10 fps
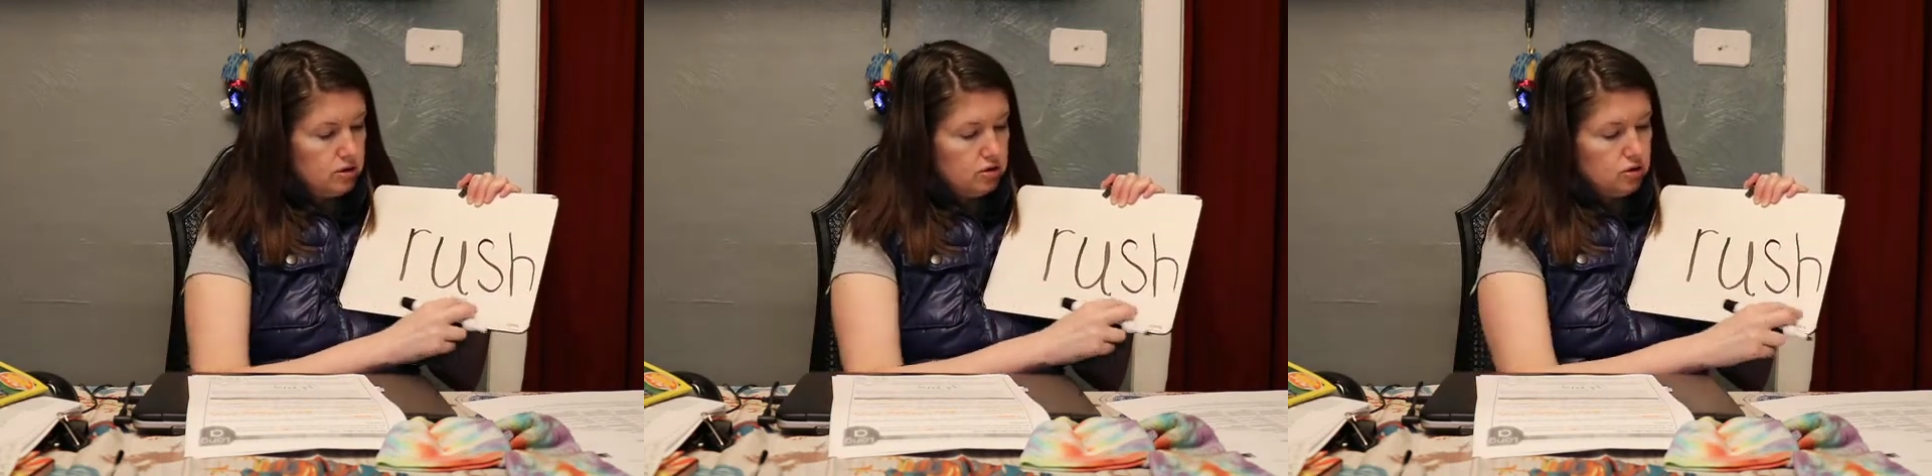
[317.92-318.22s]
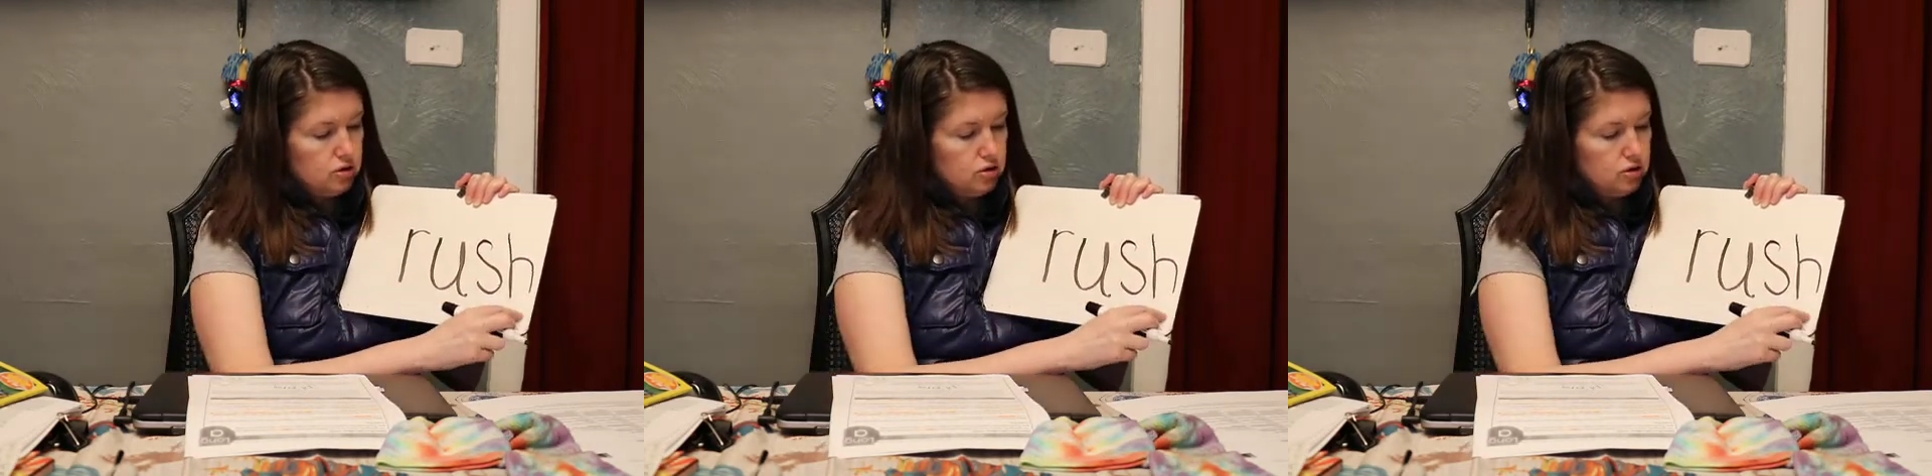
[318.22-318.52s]

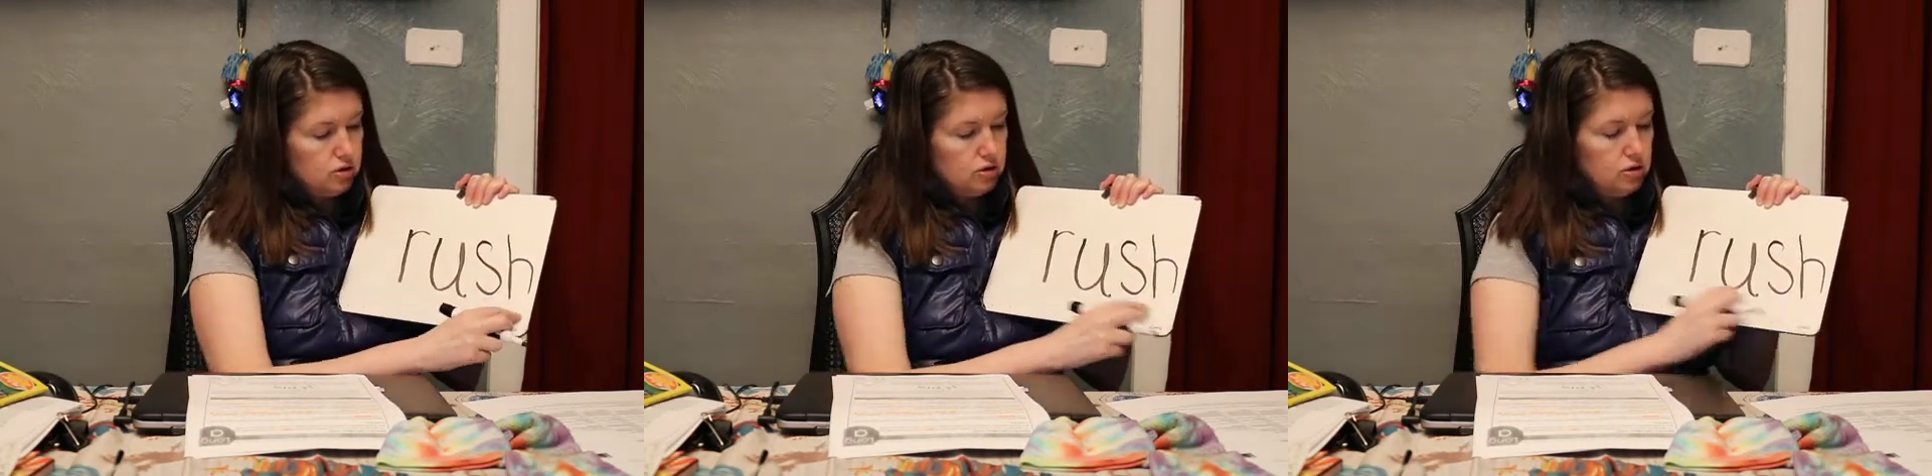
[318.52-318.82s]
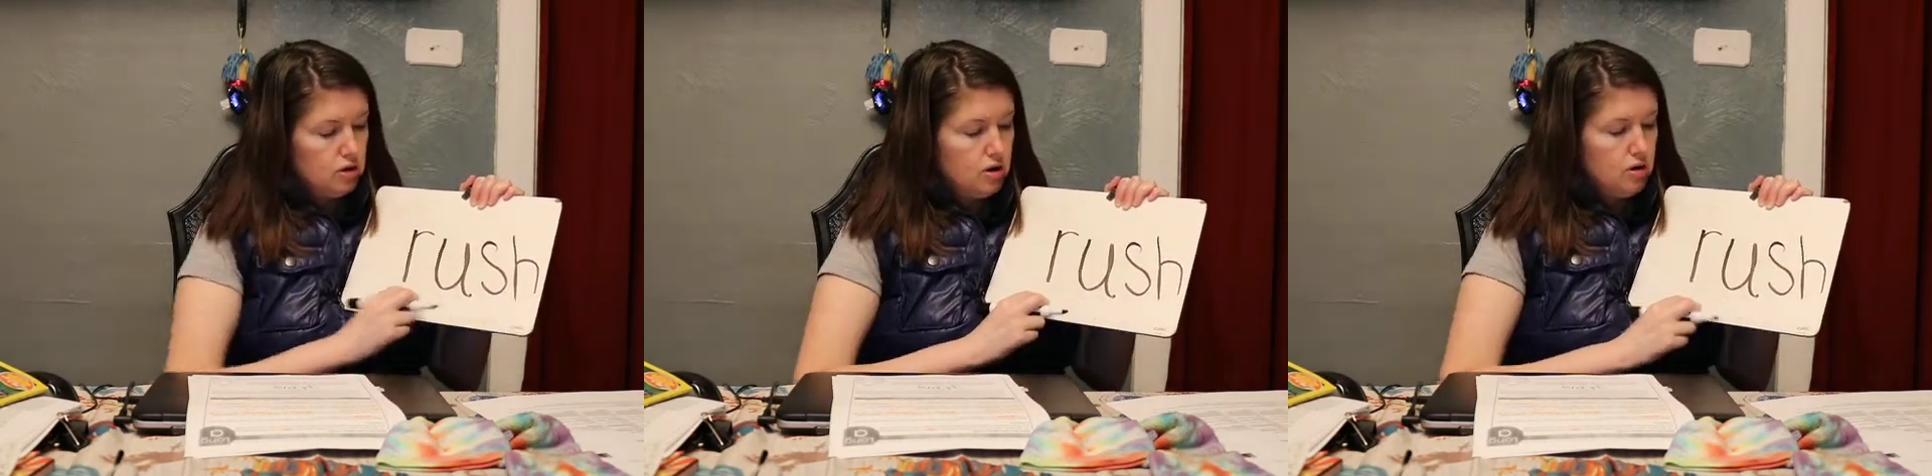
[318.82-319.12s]
Sh.
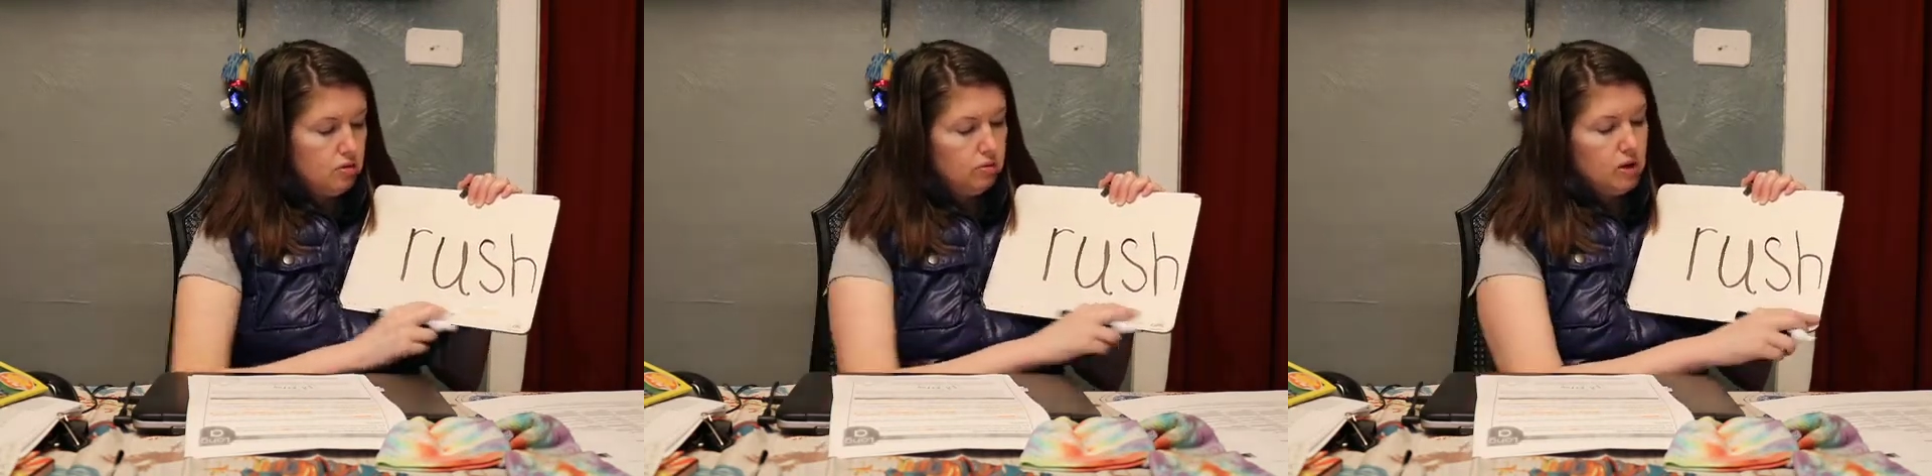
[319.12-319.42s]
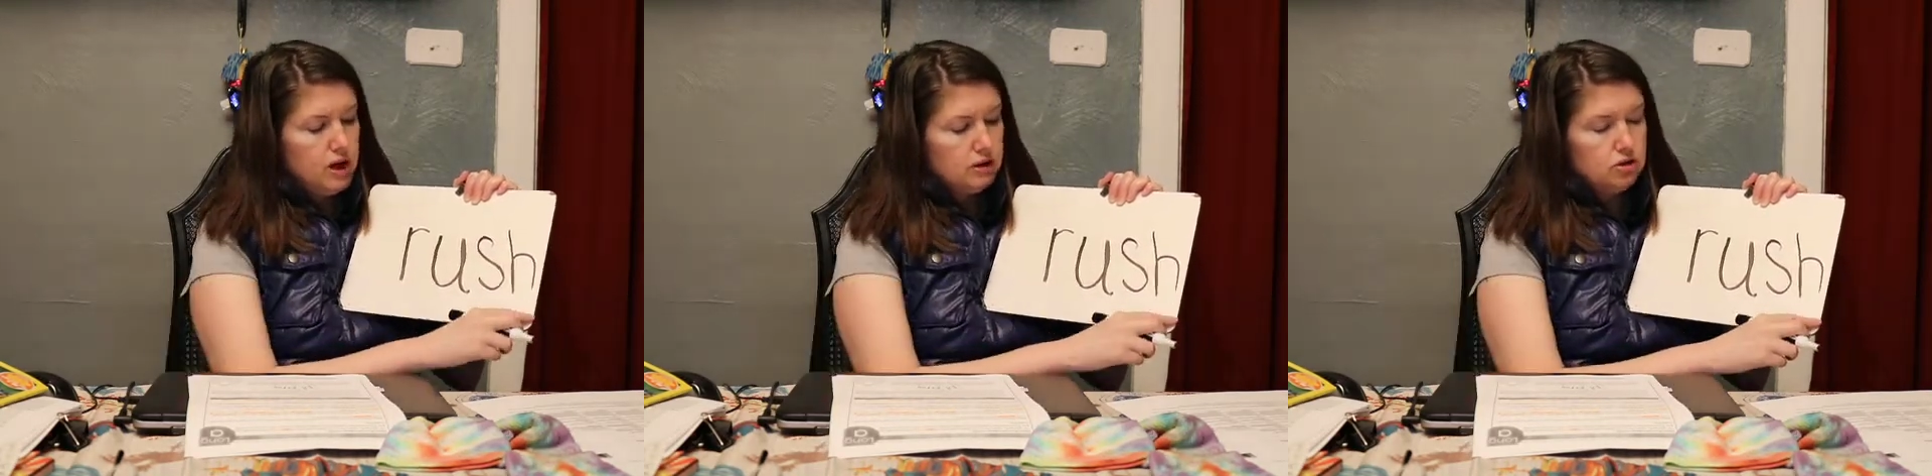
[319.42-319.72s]

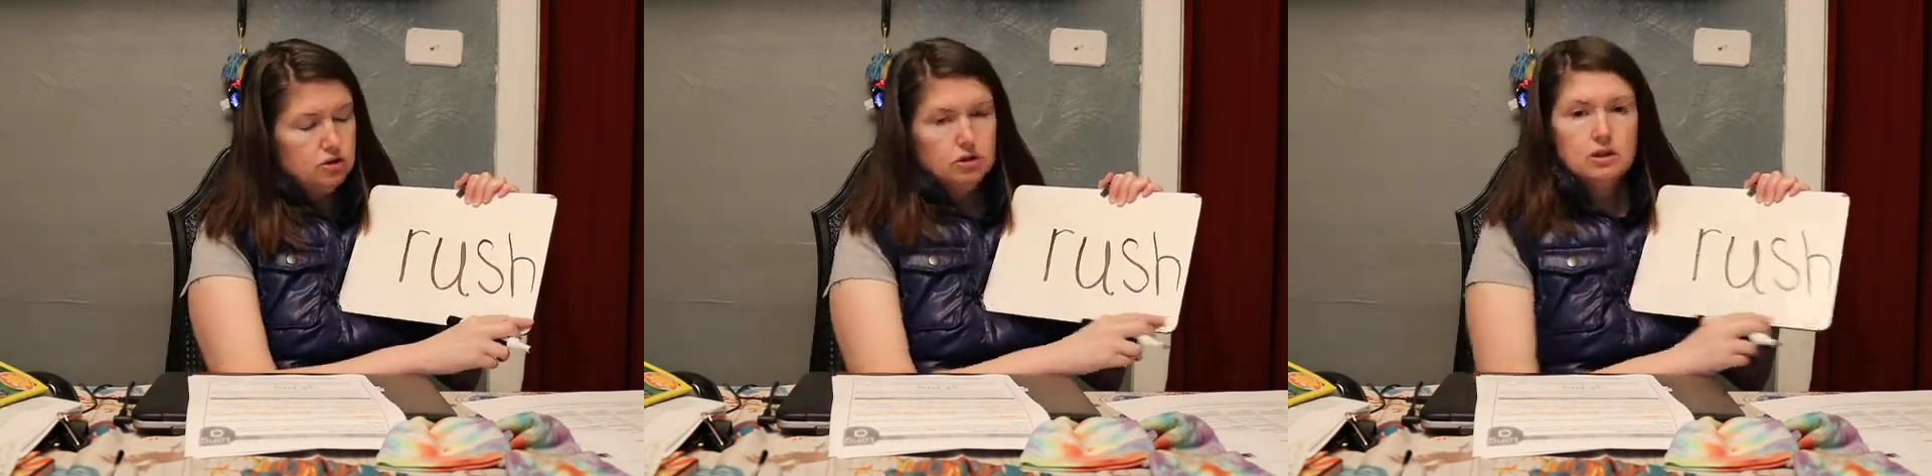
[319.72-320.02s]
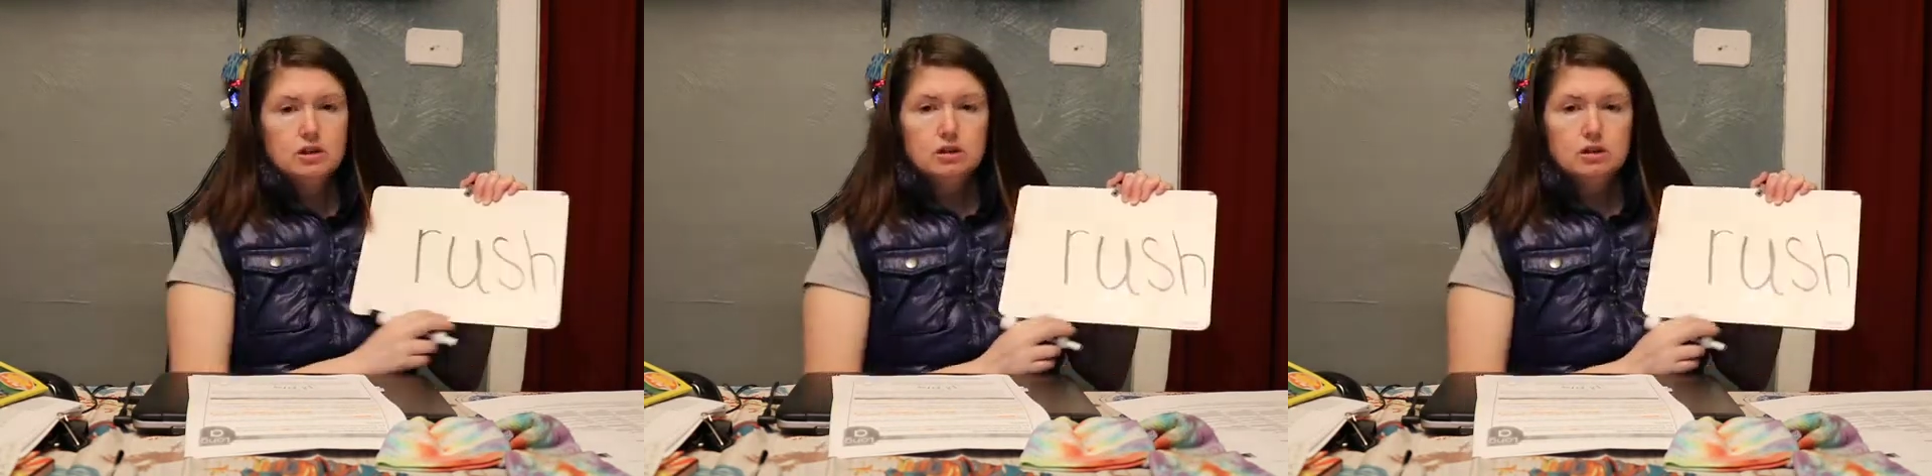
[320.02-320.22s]
Rush.